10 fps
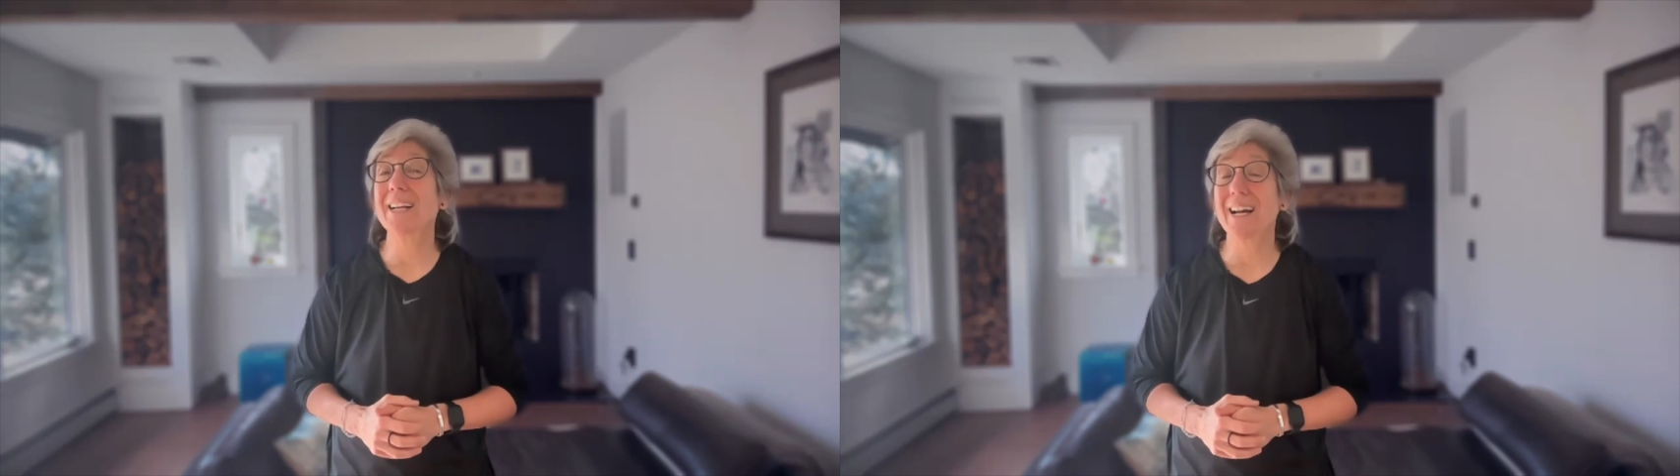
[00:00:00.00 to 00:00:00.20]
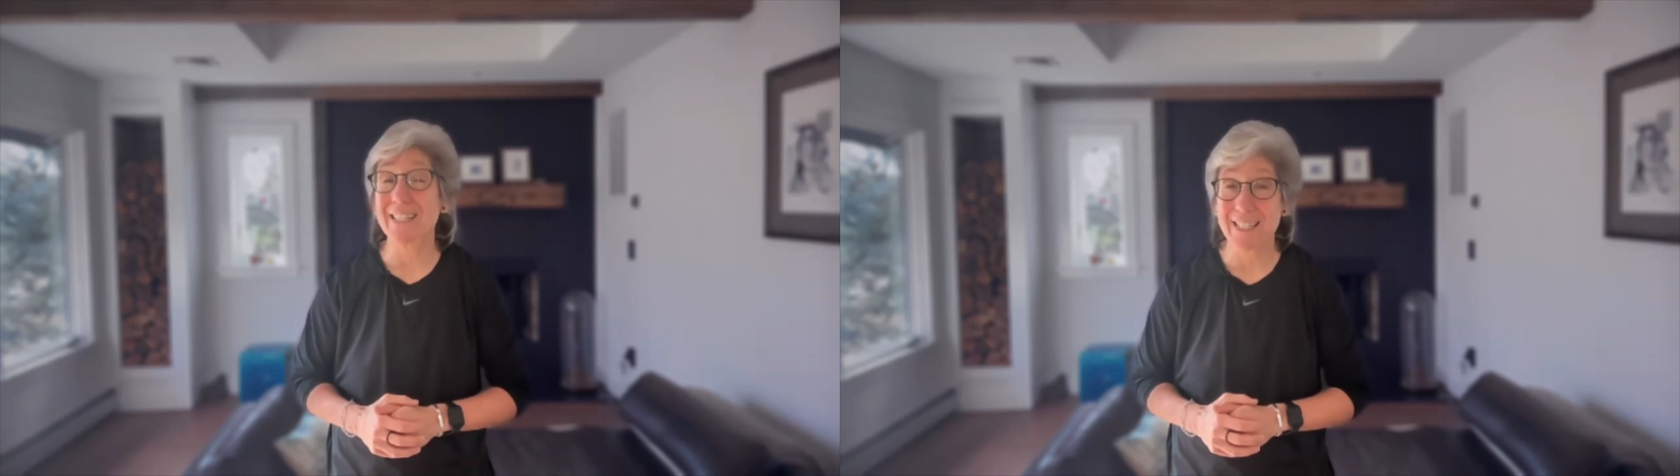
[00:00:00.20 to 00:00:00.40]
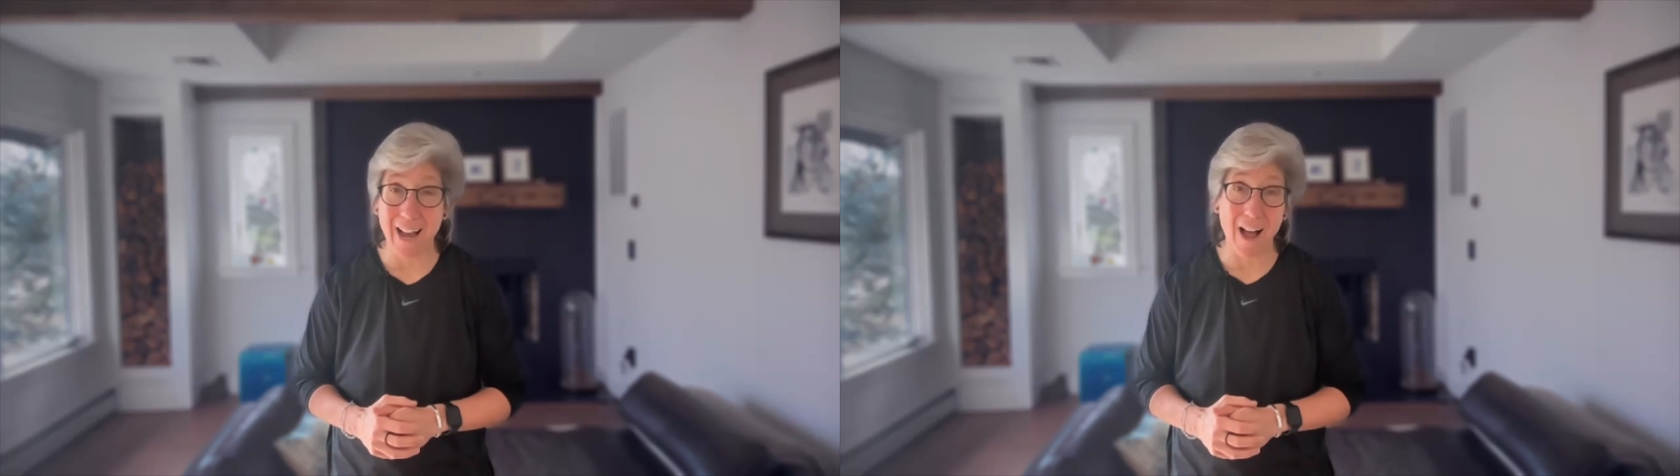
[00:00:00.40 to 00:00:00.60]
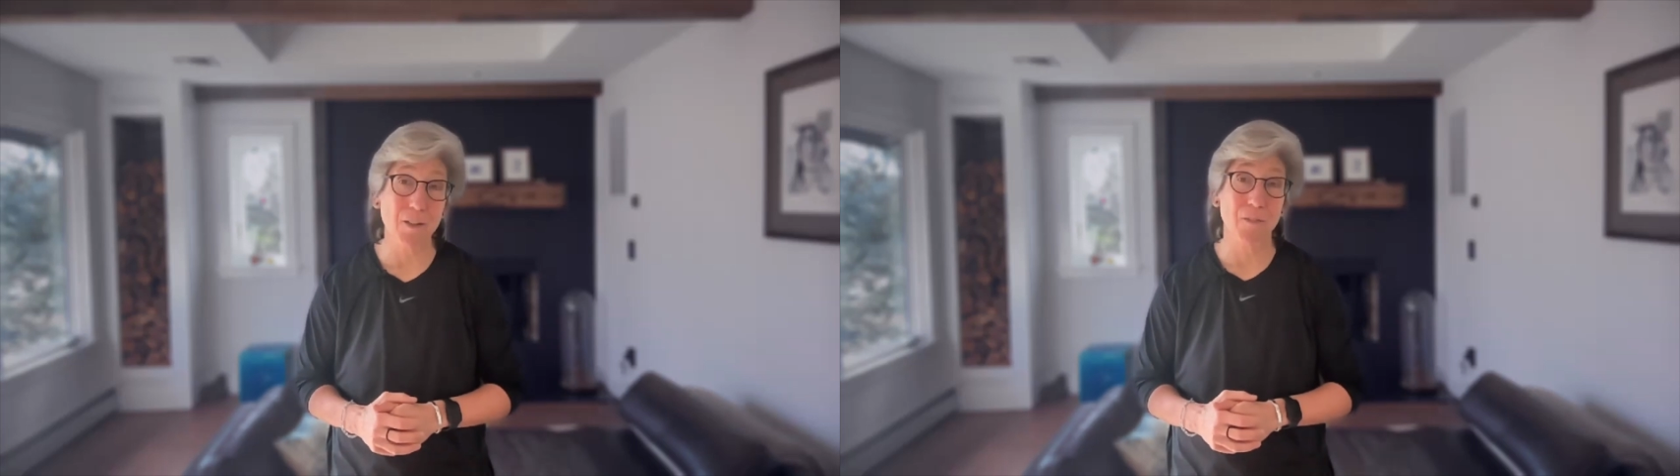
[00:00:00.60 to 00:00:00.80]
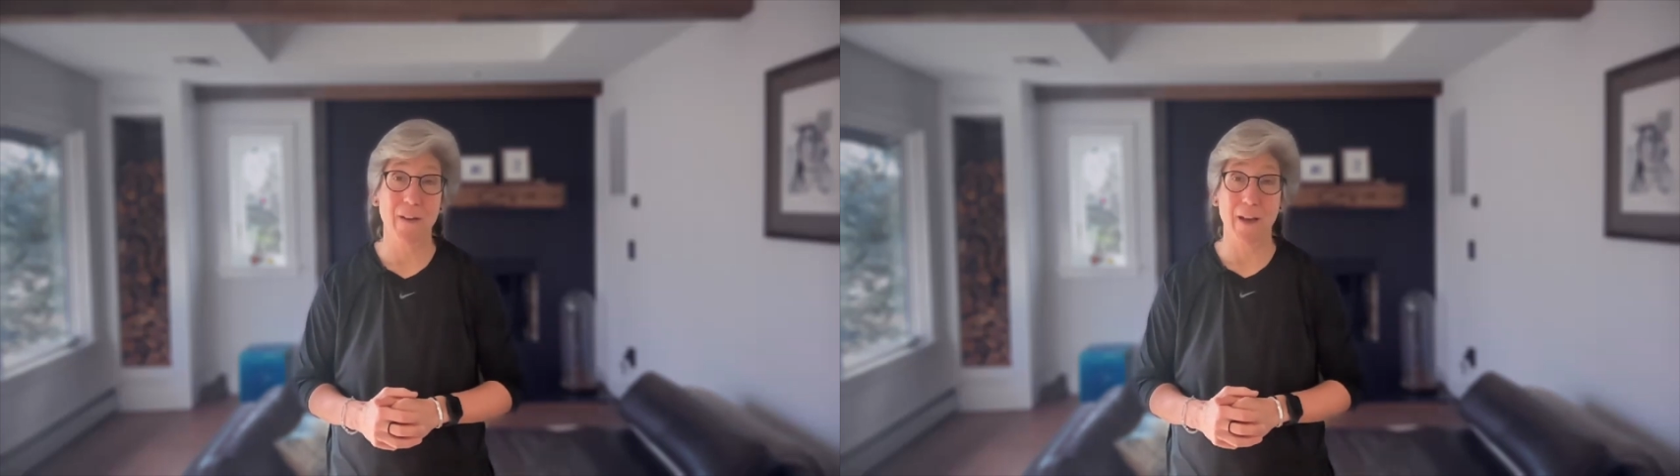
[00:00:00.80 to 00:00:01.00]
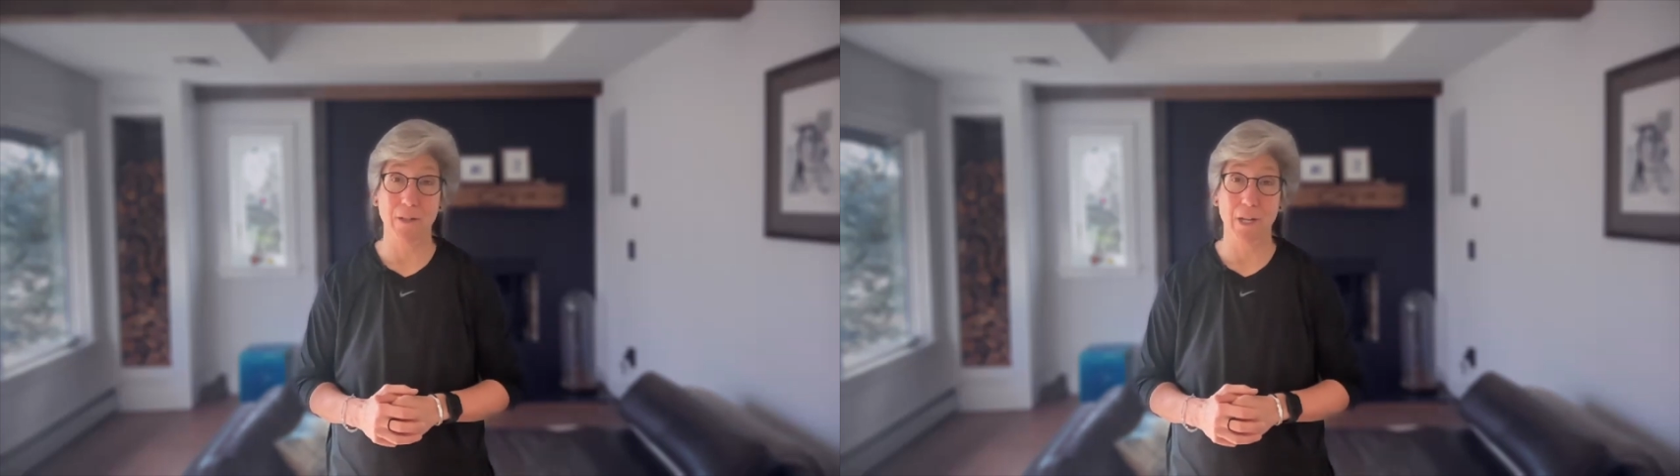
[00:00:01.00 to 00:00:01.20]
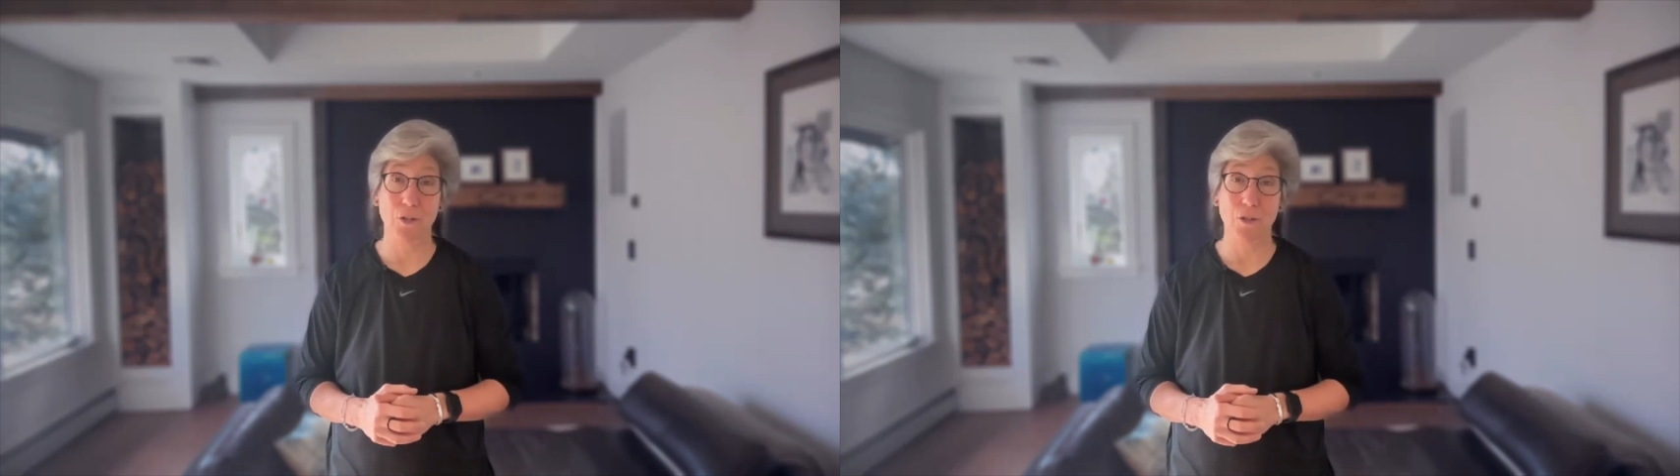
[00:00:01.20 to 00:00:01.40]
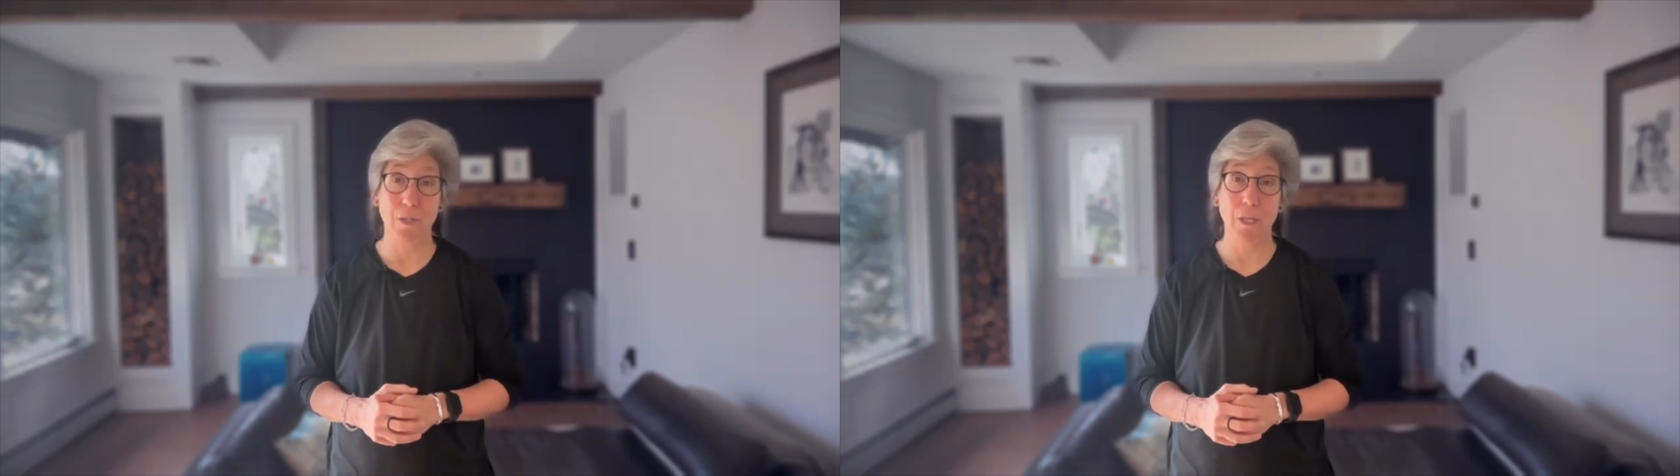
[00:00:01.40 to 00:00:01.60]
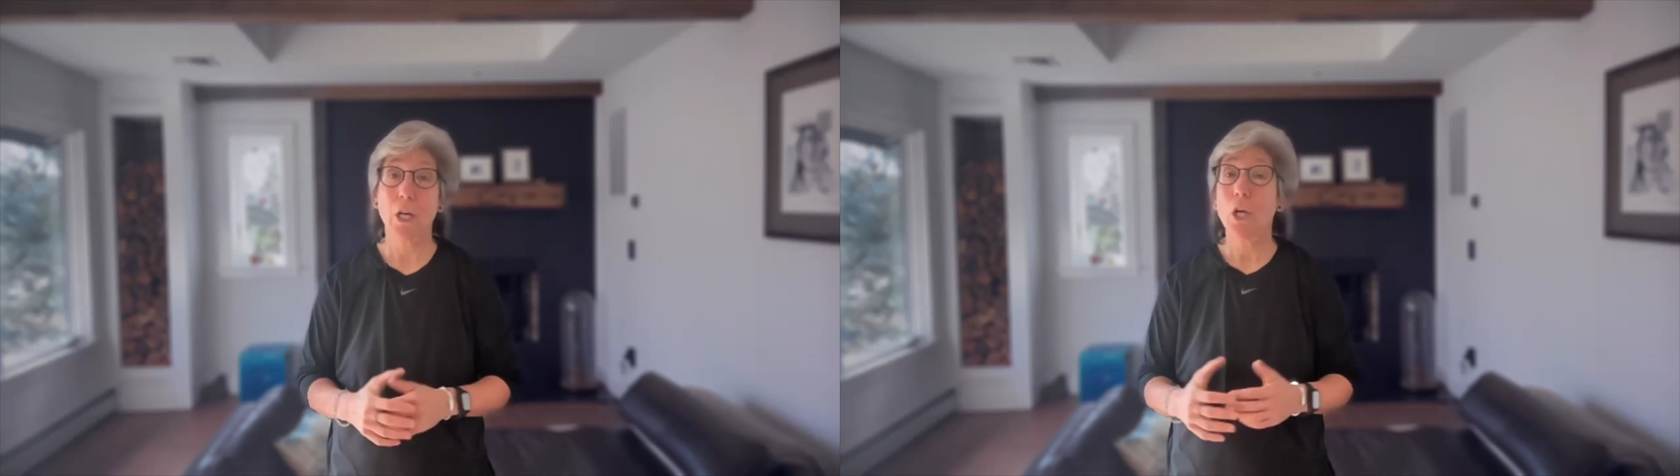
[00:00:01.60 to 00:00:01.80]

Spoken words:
a solid foundation,